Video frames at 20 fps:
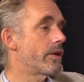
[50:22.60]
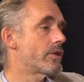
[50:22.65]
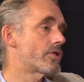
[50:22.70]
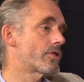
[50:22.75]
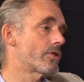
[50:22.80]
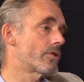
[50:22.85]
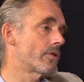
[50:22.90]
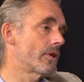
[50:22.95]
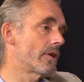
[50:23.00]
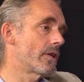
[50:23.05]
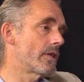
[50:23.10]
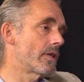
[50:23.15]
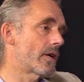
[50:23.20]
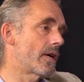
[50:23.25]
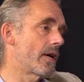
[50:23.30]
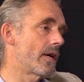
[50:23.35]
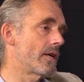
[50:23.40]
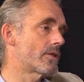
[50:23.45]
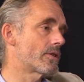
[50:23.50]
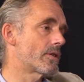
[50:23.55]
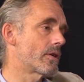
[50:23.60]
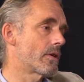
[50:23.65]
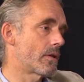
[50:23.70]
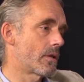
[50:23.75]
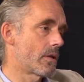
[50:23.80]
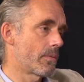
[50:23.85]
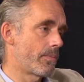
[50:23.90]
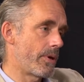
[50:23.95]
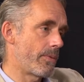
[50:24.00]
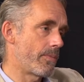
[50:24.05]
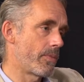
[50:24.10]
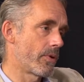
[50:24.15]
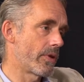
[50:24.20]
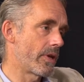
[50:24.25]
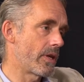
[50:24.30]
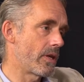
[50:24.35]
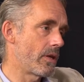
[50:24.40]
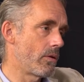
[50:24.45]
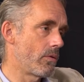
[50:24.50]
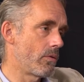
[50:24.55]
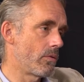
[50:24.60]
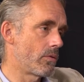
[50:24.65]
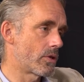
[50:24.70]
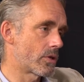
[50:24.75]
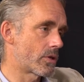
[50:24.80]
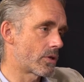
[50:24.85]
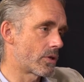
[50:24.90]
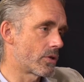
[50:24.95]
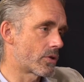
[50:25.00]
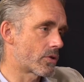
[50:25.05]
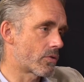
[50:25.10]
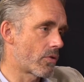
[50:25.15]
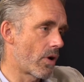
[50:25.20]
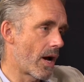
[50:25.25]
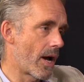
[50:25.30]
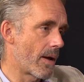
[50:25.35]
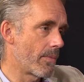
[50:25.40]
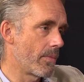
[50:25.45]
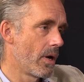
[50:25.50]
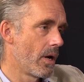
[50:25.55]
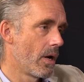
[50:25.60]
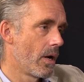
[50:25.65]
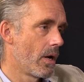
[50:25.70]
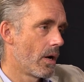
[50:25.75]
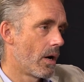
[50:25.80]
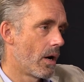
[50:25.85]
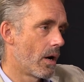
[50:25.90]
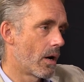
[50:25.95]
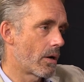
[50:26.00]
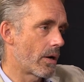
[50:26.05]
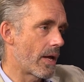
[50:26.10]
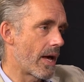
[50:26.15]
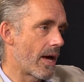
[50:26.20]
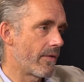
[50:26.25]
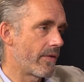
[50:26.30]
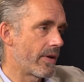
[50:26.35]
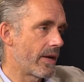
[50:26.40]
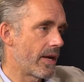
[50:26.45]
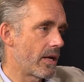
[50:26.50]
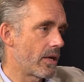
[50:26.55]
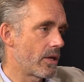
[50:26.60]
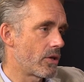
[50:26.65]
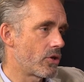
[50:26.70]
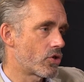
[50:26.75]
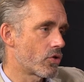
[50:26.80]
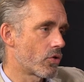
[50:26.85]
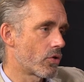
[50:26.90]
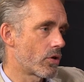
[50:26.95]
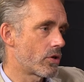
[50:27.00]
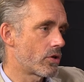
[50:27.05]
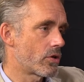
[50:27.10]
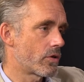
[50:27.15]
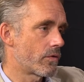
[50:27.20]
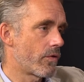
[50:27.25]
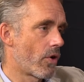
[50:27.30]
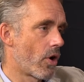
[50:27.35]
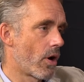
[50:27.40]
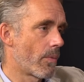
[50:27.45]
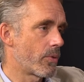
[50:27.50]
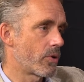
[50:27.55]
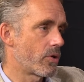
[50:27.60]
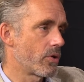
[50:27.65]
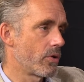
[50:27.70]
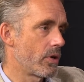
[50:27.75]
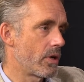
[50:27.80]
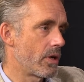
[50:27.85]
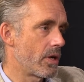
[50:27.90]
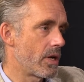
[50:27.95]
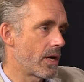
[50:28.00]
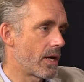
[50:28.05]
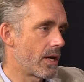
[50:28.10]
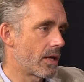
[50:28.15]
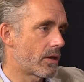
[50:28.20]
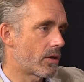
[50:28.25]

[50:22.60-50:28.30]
and it's certainly the case that the people that you just described aren't having any shortage of opportunity to